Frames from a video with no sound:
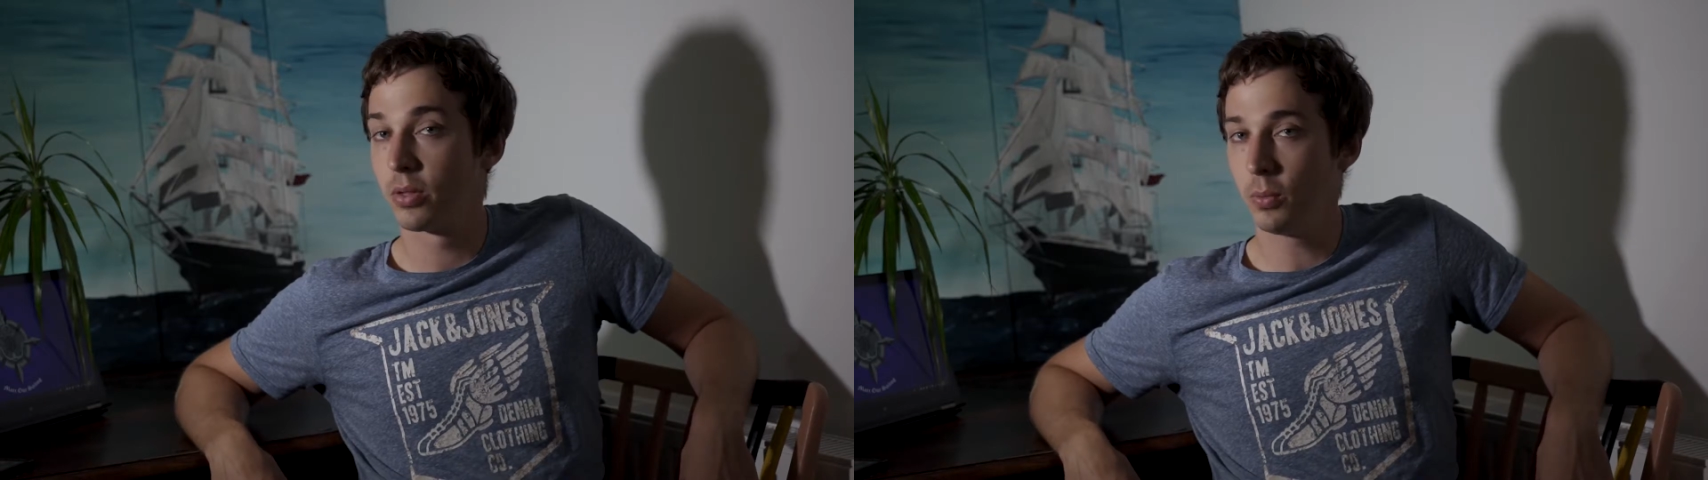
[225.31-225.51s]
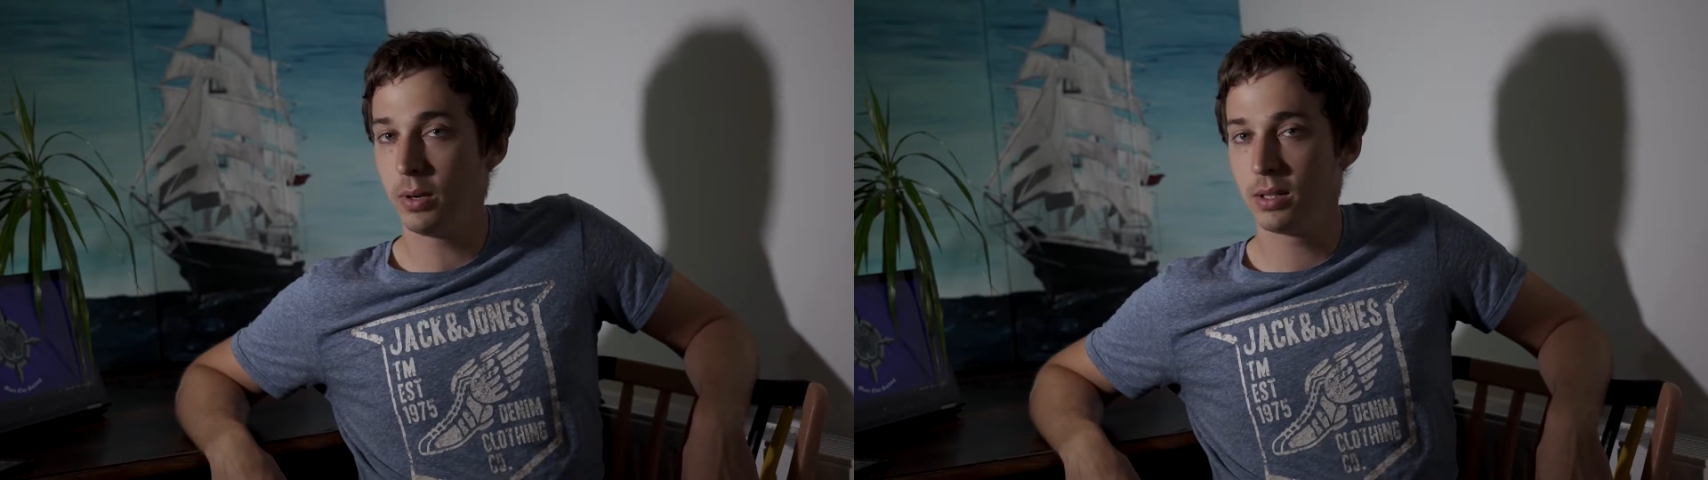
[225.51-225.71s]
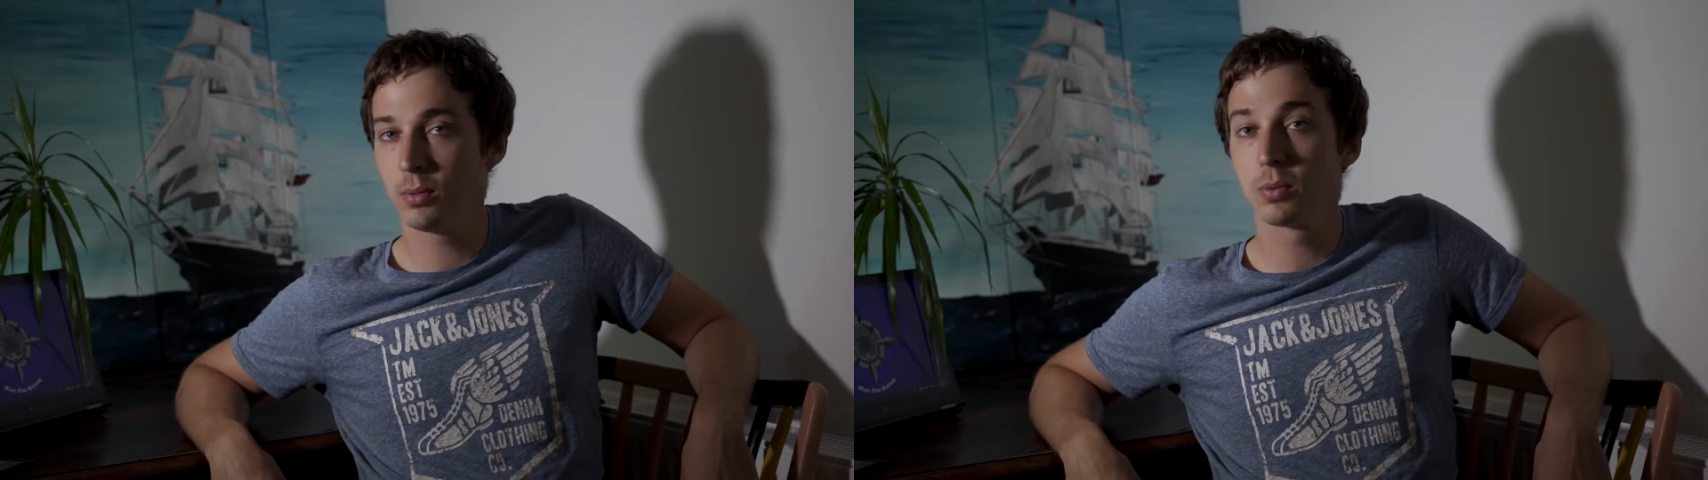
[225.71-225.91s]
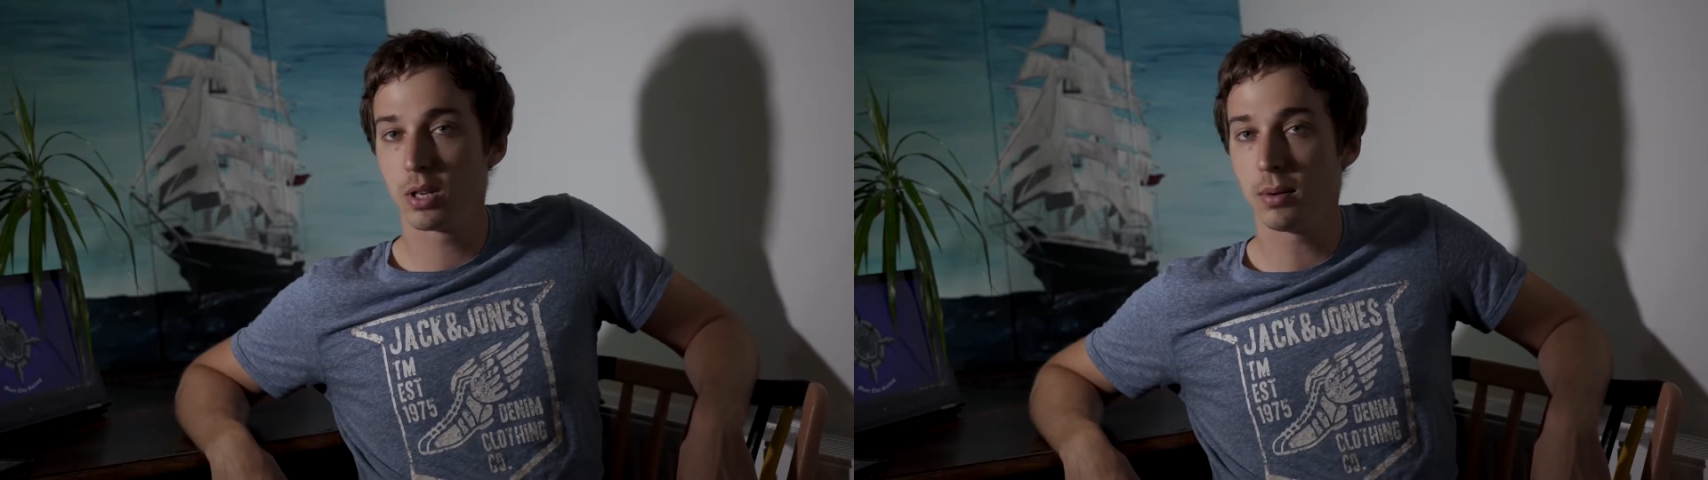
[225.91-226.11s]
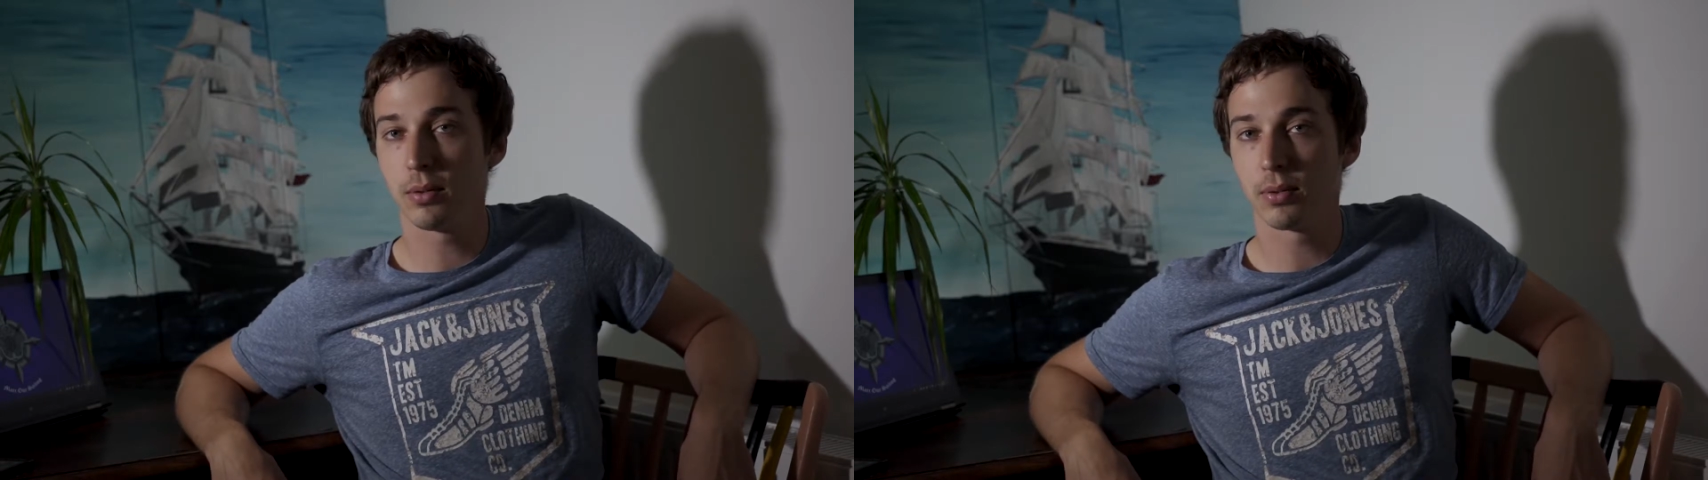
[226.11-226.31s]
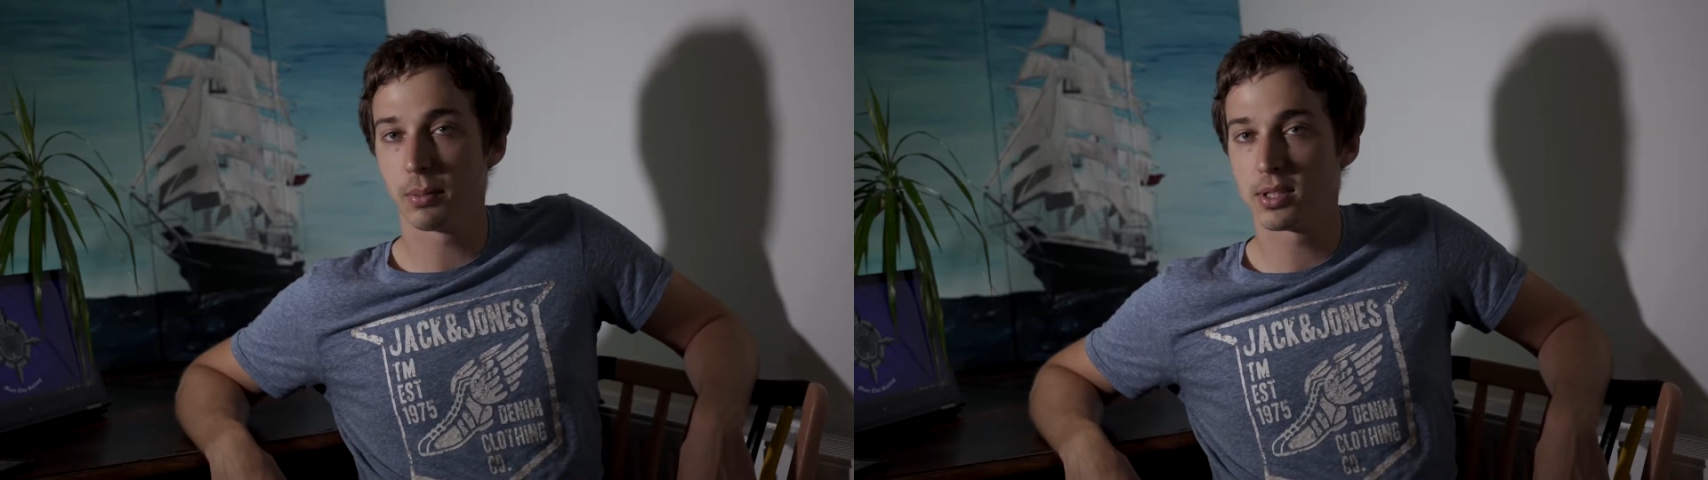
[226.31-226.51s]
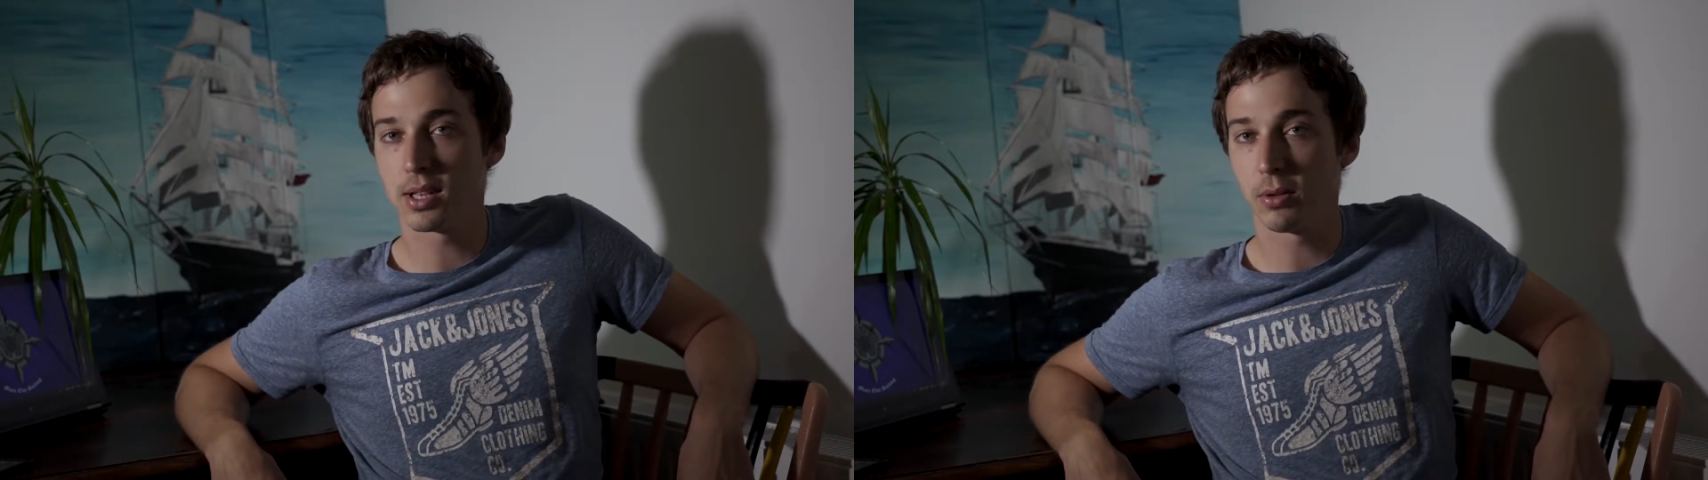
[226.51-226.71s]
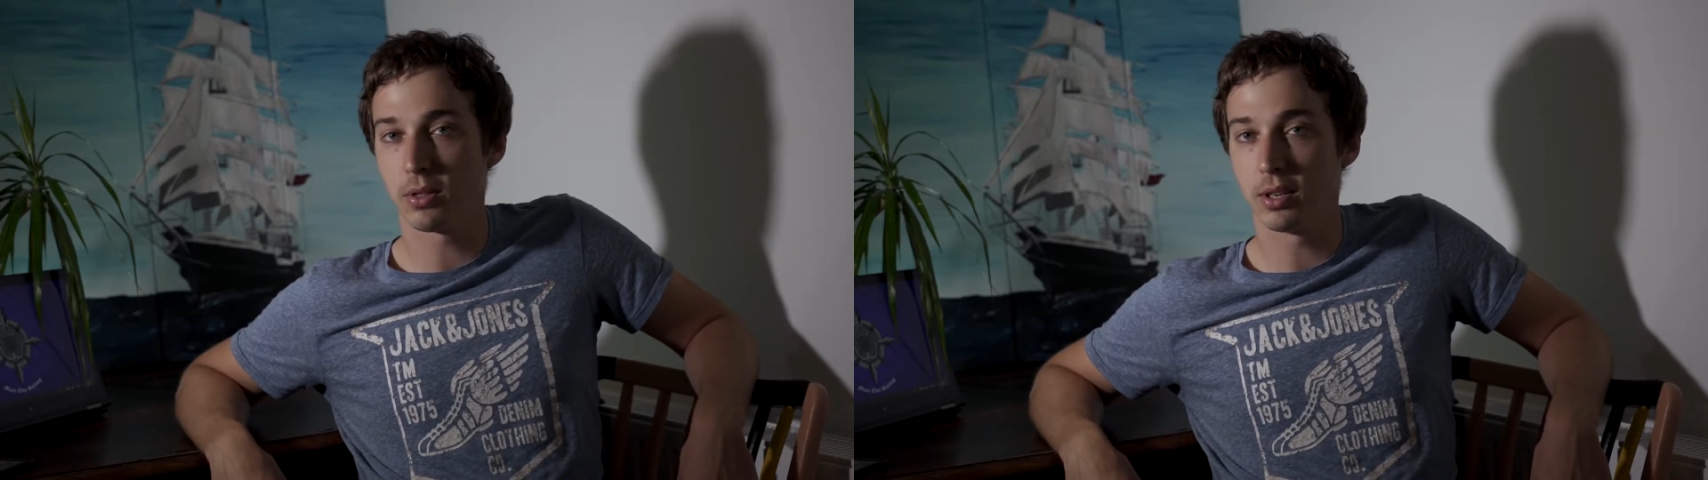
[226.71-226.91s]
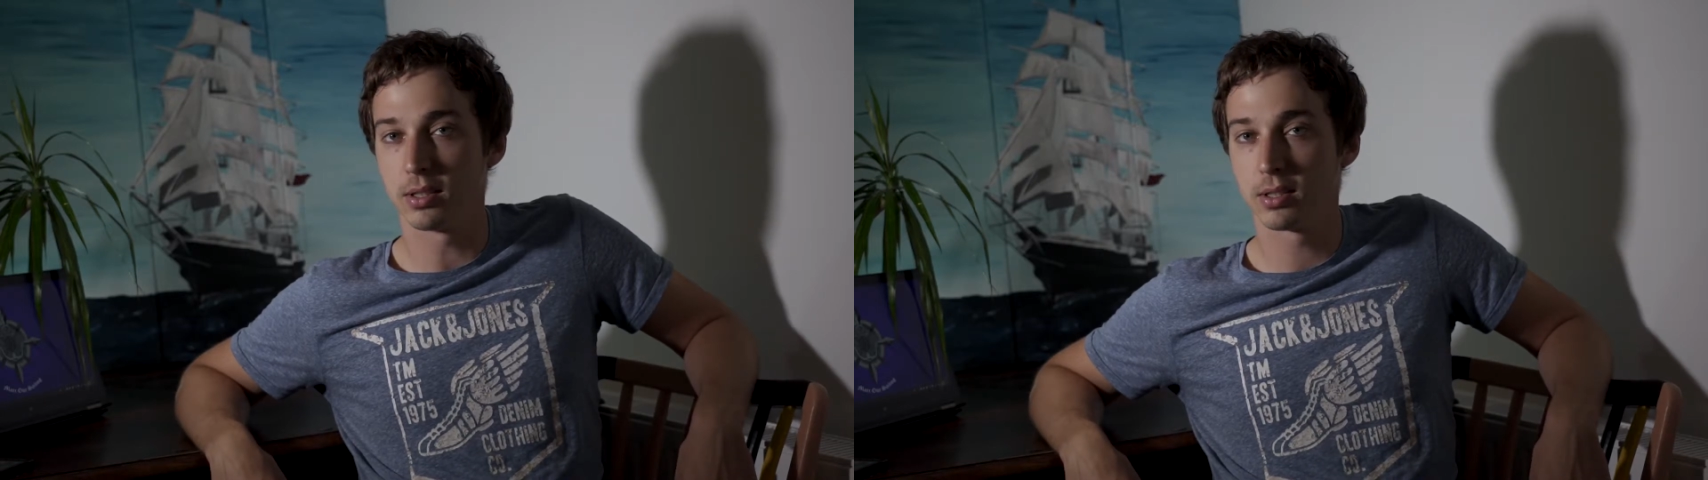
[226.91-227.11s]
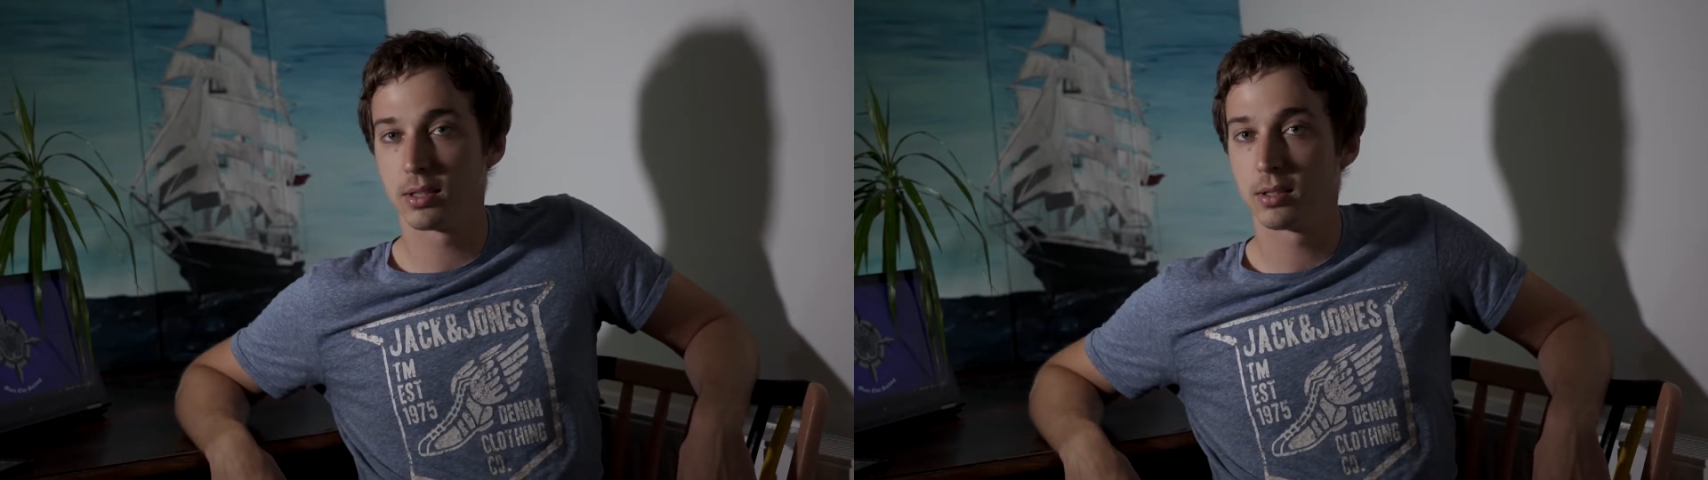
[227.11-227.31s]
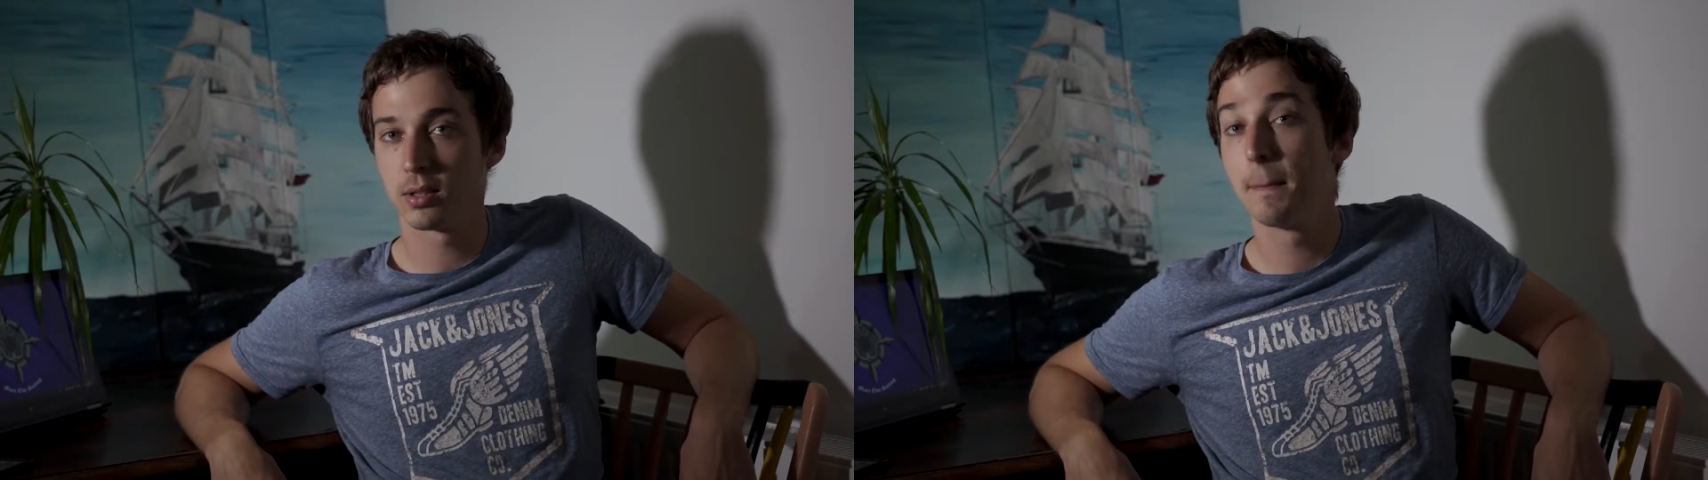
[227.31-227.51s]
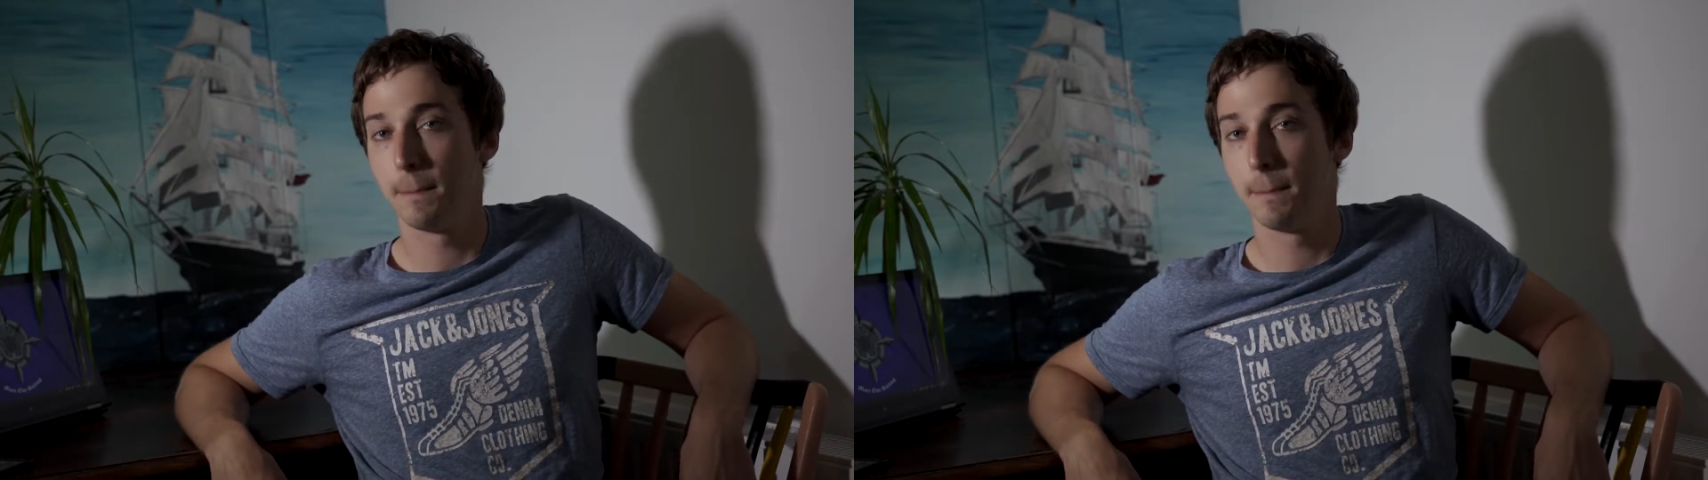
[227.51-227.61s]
The wind was coming from the southeast,